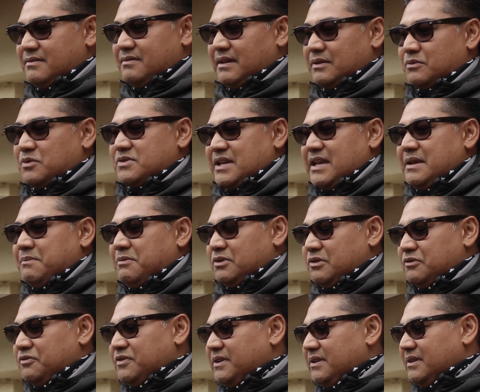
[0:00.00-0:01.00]
that was able
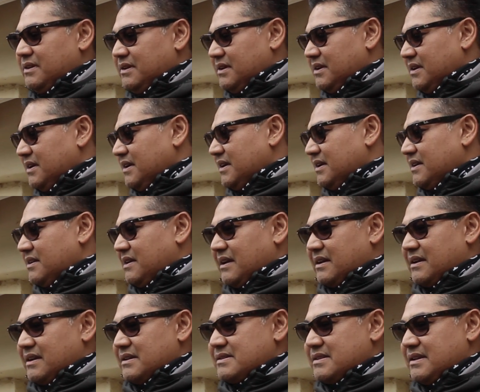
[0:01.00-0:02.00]
to fit.
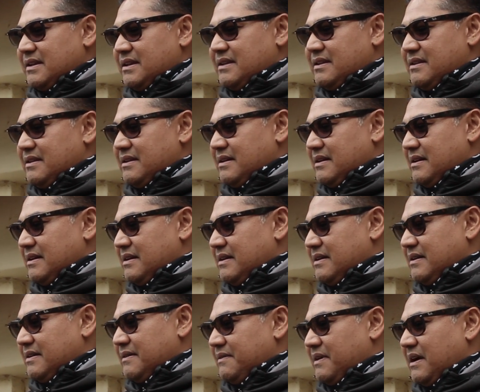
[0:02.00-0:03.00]
Like I said,
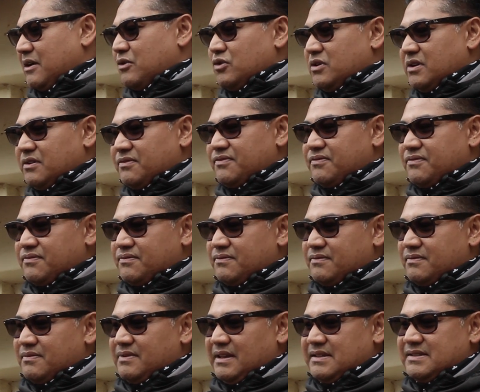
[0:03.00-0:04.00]
I could have.
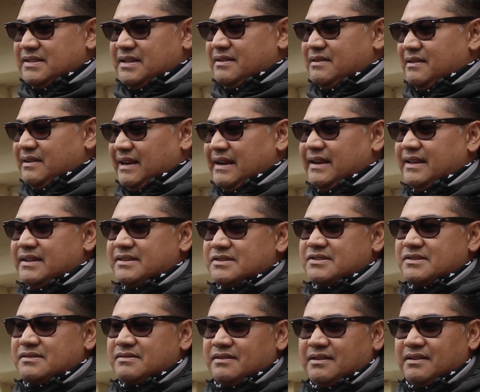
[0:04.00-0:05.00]
They said the
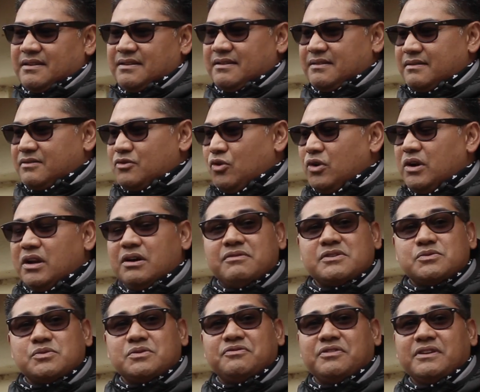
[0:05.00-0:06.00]
Ranex
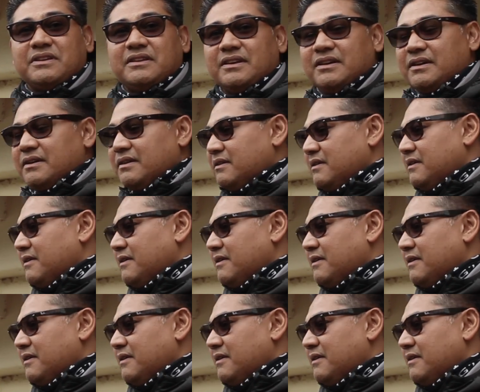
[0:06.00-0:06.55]
coilovers would fit here.